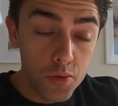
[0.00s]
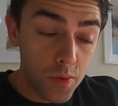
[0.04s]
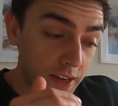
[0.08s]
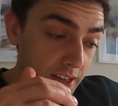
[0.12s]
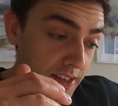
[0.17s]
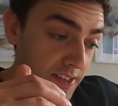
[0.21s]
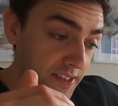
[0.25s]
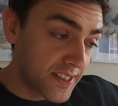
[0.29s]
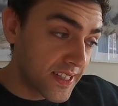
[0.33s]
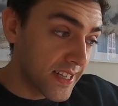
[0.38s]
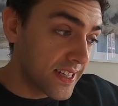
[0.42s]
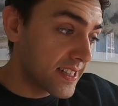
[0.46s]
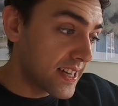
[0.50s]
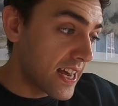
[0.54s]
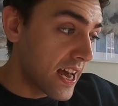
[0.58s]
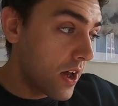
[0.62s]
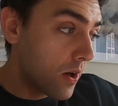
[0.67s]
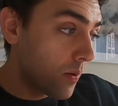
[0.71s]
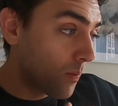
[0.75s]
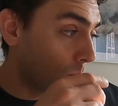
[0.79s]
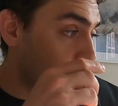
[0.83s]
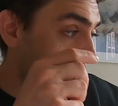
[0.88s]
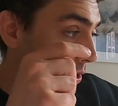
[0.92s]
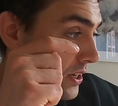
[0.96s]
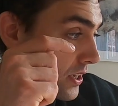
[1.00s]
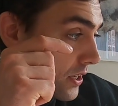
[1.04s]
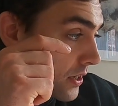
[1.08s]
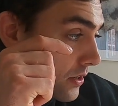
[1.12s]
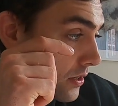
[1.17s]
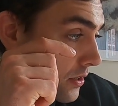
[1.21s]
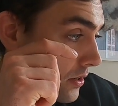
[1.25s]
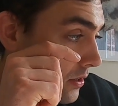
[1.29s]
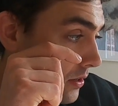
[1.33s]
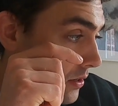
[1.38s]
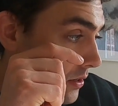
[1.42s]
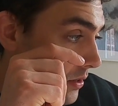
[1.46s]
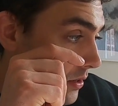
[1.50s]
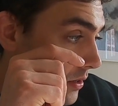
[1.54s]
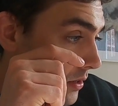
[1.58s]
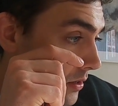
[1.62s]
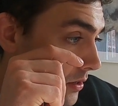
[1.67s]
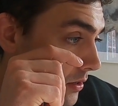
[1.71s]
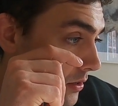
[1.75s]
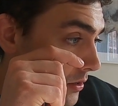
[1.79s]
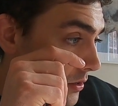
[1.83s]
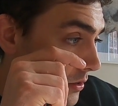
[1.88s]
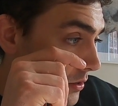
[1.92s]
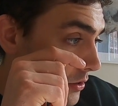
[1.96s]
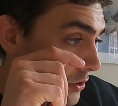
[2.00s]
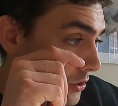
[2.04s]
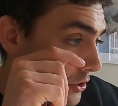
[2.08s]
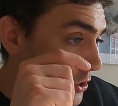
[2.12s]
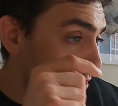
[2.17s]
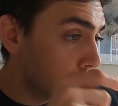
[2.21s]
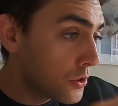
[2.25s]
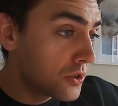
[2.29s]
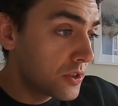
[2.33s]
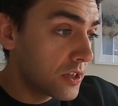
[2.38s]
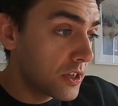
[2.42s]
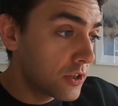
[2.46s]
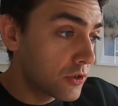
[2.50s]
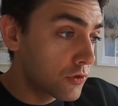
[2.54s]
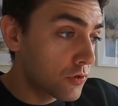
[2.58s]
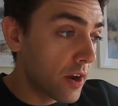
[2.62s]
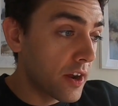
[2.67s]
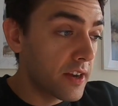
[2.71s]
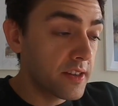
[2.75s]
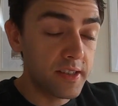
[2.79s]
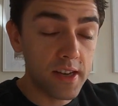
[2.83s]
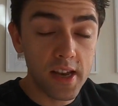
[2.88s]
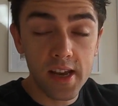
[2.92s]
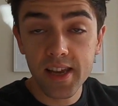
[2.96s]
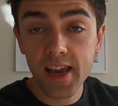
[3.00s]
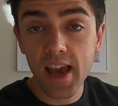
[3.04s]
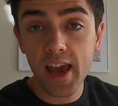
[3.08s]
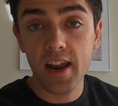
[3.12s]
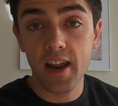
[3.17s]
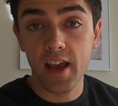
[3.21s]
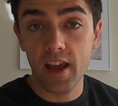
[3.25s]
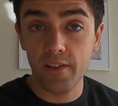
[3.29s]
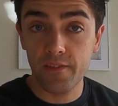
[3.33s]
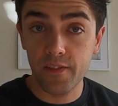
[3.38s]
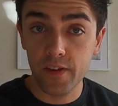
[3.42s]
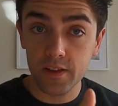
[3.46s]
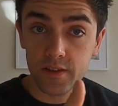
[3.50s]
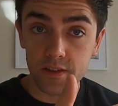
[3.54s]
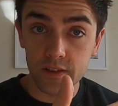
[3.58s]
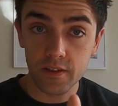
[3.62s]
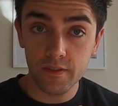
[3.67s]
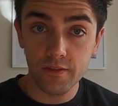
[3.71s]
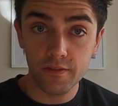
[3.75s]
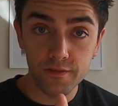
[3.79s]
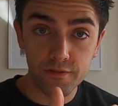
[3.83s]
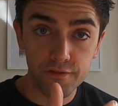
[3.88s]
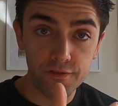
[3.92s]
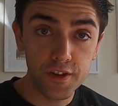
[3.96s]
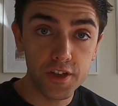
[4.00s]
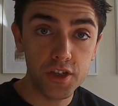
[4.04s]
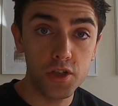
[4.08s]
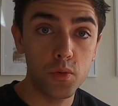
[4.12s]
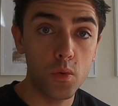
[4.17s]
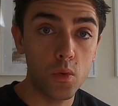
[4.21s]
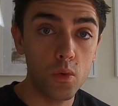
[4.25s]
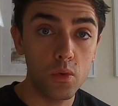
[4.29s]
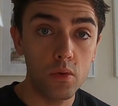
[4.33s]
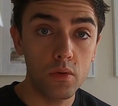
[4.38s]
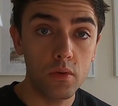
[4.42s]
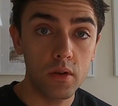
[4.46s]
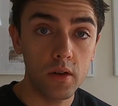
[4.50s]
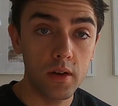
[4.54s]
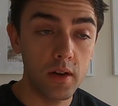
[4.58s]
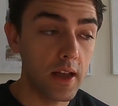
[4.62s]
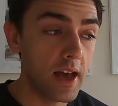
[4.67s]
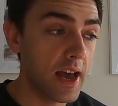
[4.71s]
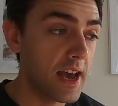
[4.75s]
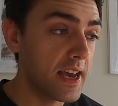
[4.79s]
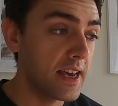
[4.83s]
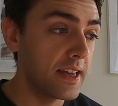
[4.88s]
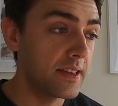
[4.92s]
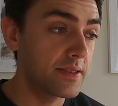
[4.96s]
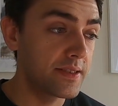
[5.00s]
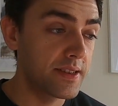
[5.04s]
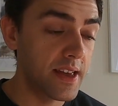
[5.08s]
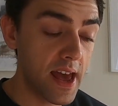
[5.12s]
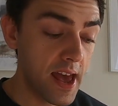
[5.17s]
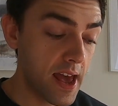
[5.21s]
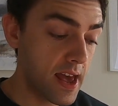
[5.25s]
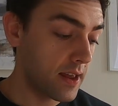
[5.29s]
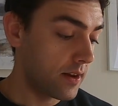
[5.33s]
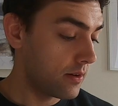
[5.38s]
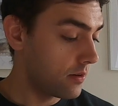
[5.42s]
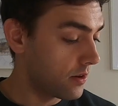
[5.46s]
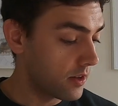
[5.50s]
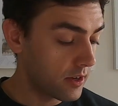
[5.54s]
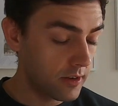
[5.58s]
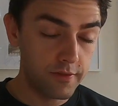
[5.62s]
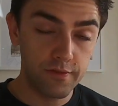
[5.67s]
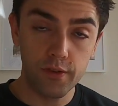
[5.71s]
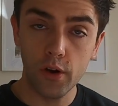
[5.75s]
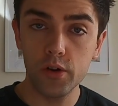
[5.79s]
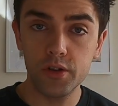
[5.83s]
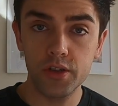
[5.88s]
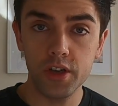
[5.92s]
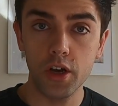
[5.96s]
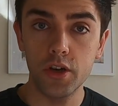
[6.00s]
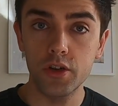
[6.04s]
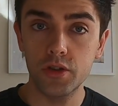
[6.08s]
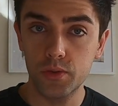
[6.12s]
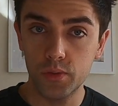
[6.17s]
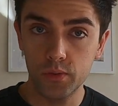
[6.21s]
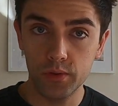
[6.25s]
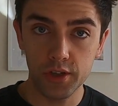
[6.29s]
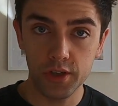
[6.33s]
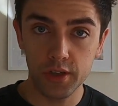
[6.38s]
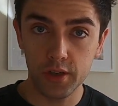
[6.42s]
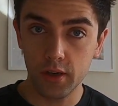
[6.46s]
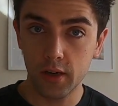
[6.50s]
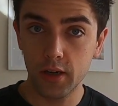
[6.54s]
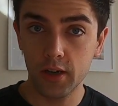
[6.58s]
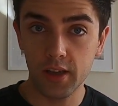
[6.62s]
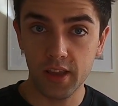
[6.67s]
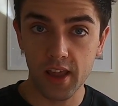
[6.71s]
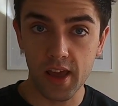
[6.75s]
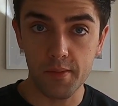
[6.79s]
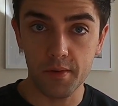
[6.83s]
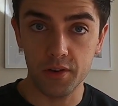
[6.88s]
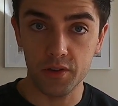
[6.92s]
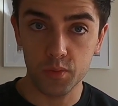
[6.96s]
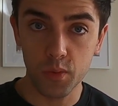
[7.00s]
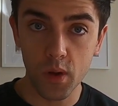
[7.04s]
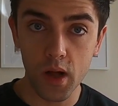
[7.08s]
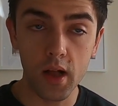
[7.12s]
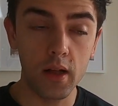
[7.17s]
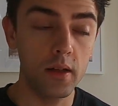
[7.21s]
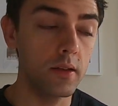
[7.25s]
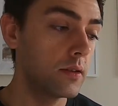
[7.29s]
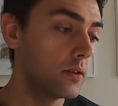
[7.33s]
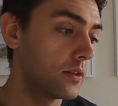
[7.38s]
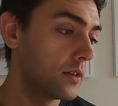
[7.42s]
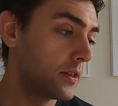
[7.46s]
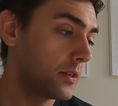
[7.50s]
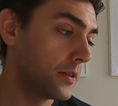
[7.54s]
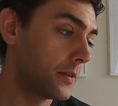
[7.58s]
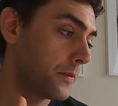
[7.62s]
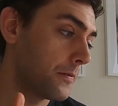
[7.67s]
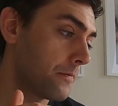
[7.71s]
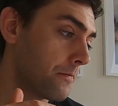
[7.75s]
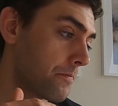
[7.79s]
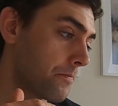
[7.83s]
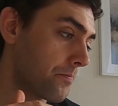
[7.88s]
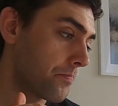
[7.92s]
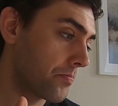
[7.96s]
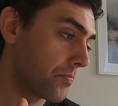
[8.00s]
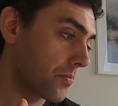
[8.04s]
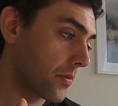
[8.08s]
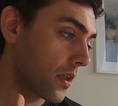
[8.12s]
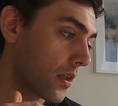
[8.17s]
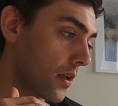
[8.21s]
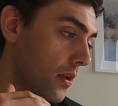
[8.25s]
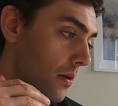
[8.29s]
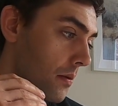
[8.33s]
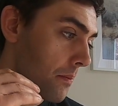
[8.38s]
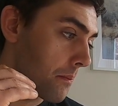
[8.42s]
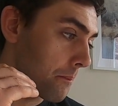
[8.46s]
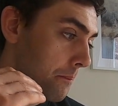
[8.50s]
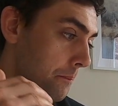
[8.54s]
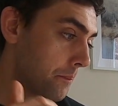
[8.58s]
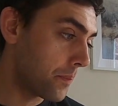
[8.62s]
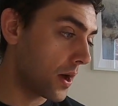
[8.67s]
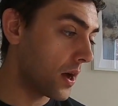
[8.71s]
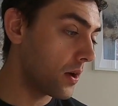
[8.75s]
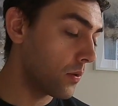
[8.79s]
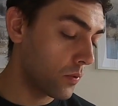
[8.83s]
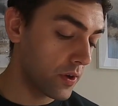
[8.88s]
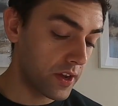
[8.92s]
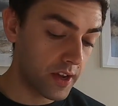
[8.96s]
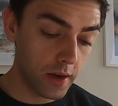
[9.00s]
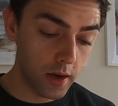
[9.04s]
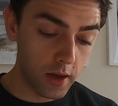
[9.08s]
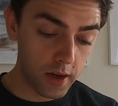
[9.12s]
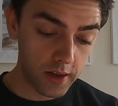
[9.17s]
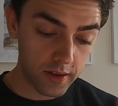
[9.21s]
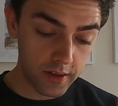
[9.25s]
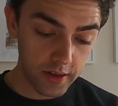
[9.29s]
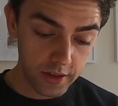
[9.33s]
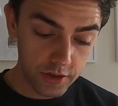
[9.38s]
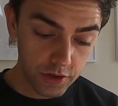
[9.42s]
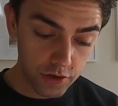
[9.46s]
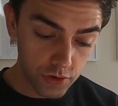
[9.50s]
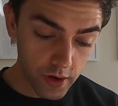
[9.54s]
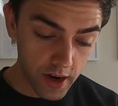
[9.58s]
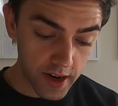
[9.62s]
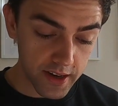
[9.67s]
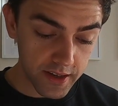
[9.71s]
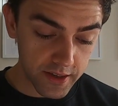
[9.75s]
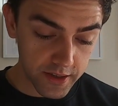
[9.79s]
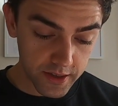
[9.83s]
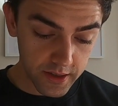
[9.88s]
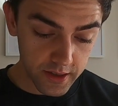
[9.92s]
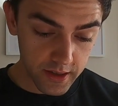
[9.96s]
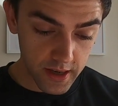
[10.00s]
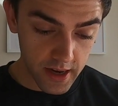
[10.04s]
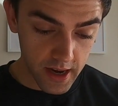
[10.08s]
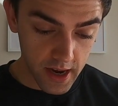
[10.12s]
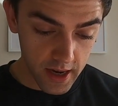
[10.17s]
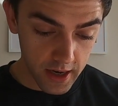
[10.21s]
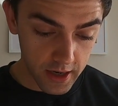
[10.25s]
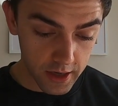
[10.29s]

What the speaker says: we can sit down, we can use these traits. Again, if there's visual aids there, like photos, you can look at them as well. But we can look at these traits in